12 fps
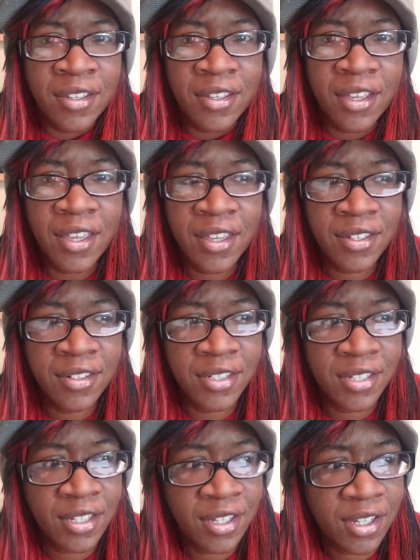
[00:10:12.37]
And
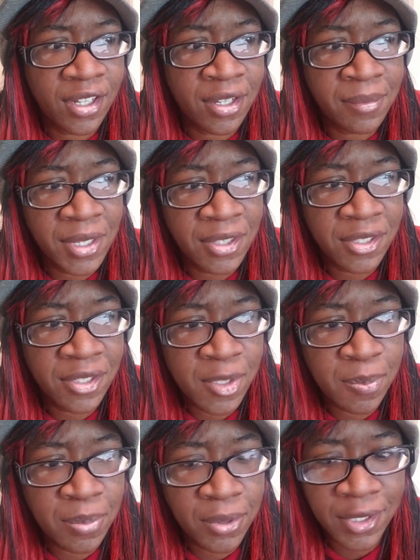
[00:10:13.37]
at this
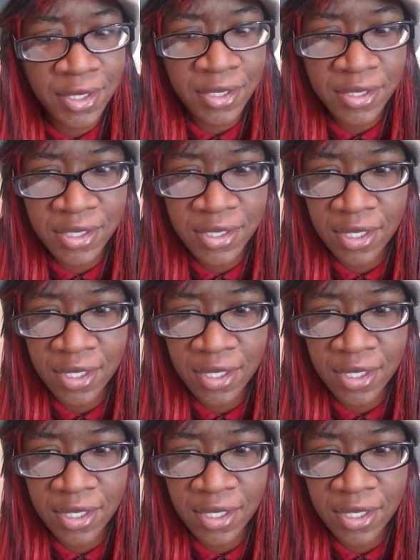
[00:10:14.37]
point,